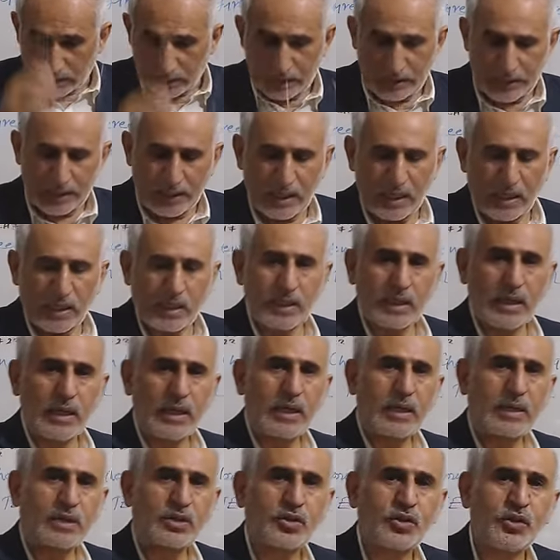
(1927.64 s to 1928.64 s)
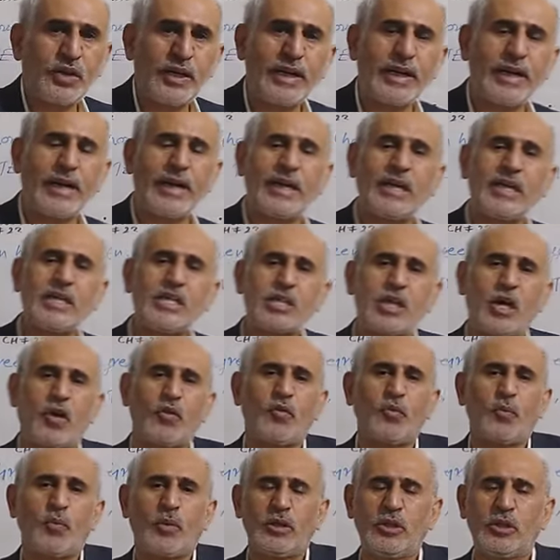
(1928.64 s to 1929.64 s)
There are 3 kinds
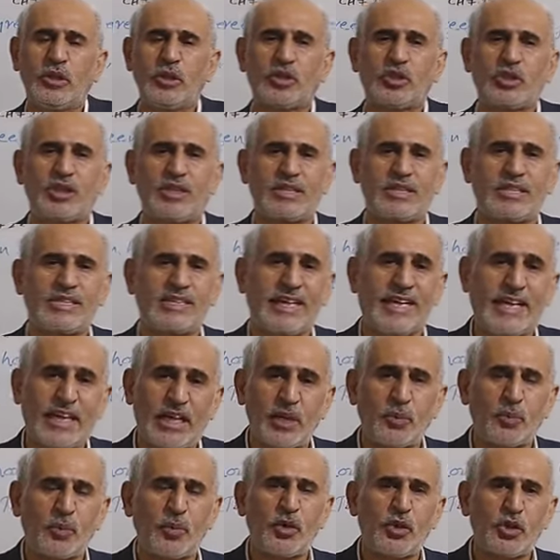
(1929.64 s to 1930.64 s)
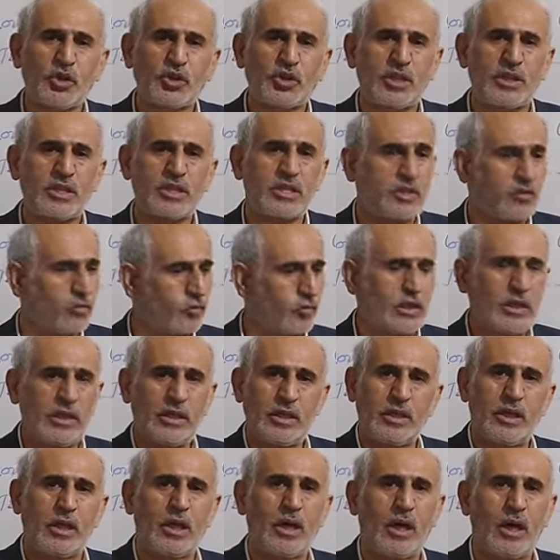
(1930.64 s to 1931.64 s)
of pollutions. Air pollutions
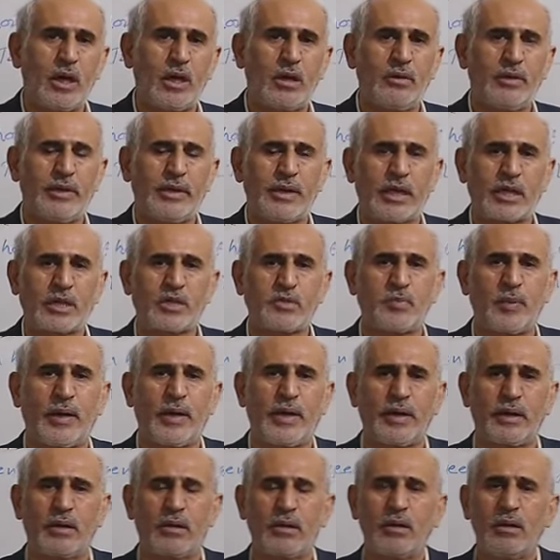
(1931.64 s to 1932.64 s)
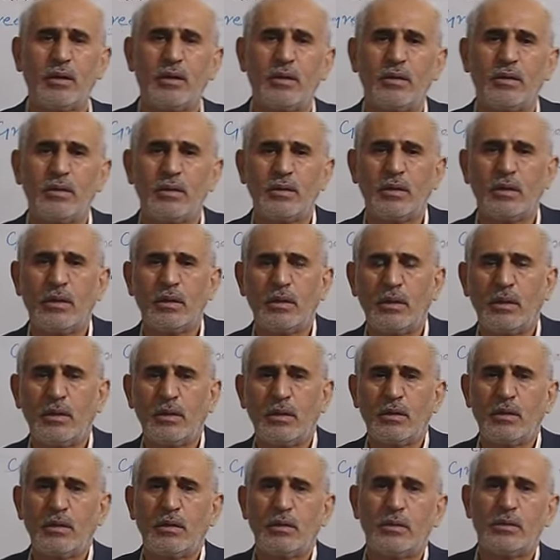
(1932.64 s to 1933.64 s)
we already explained.
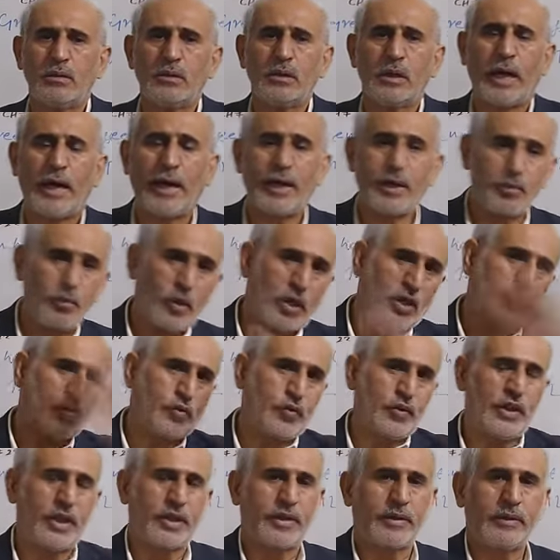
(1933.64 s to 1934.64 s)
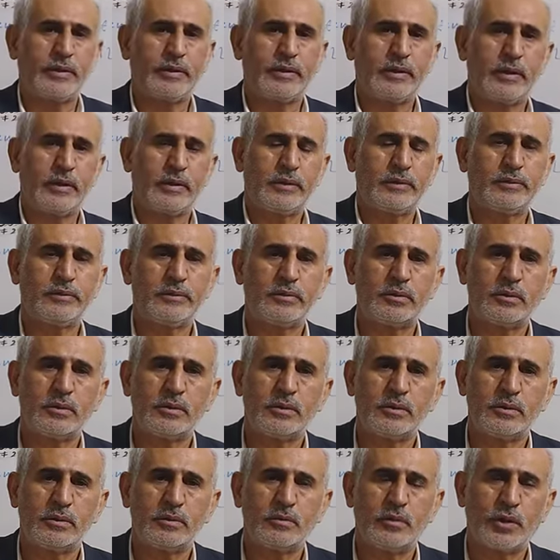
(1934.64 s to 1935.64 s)
Atmosphere.
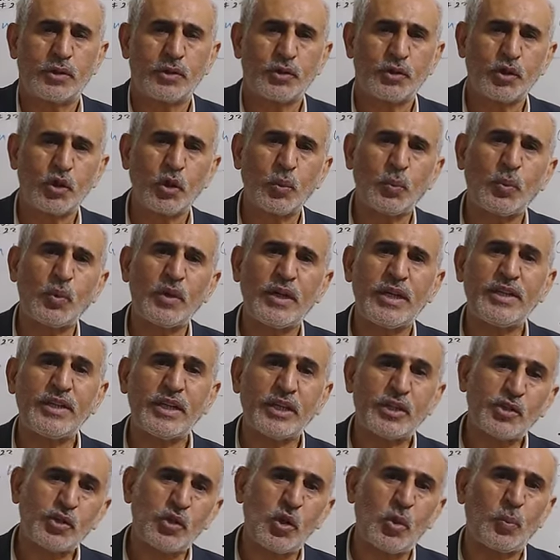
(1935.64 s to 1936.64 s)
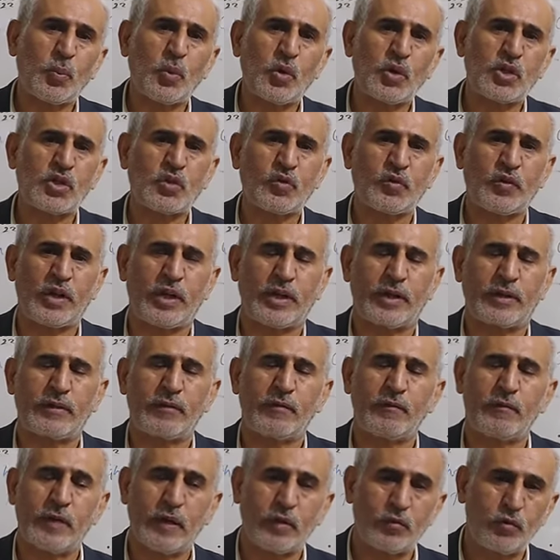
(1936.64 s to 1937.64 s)
In the
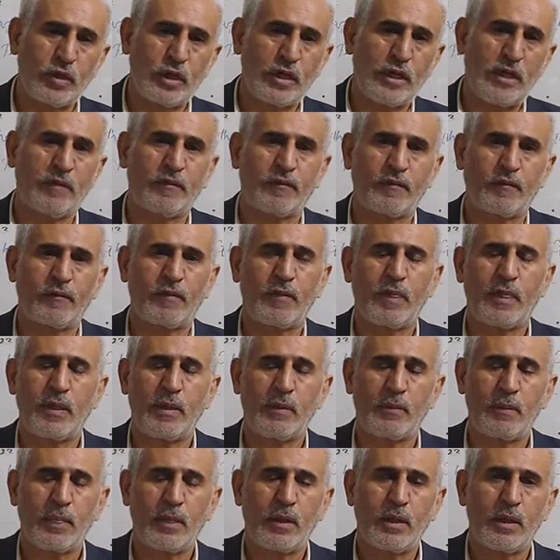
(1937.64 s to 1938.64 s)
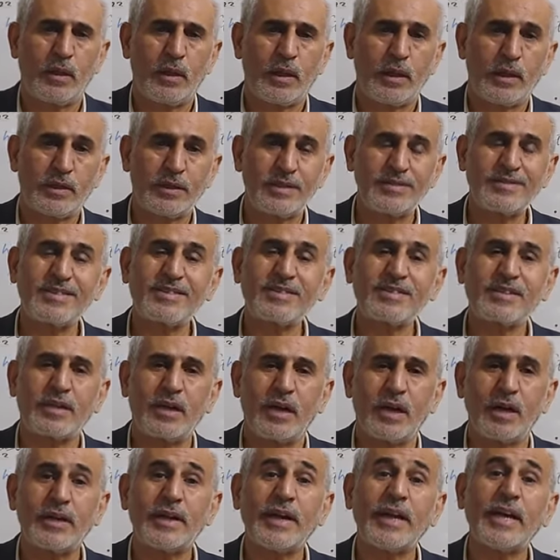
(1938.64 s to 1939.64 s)
troposphere where we live, this is
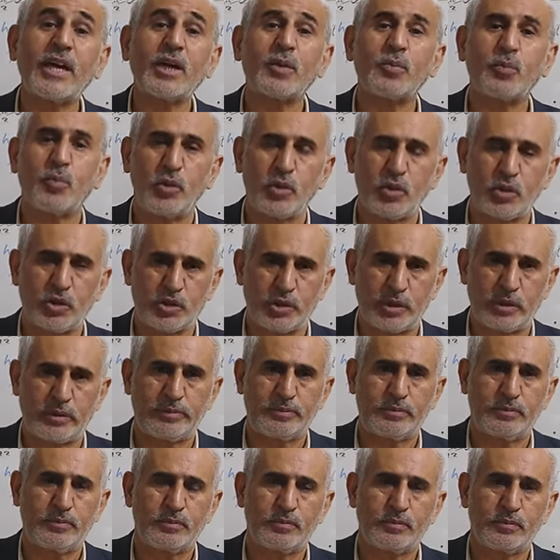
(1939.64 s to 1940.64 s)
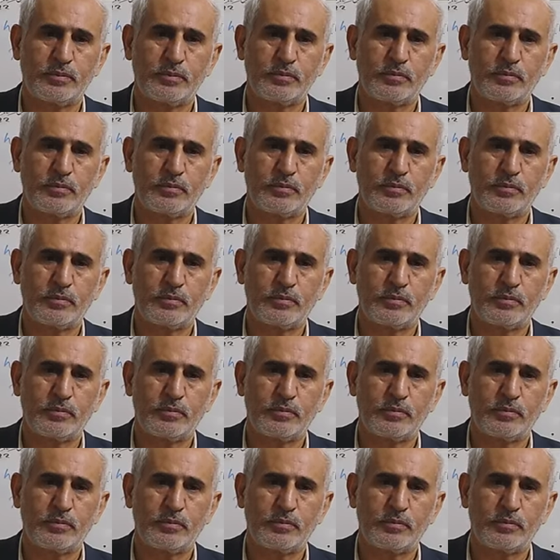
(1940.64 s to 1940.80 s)
called air pollution.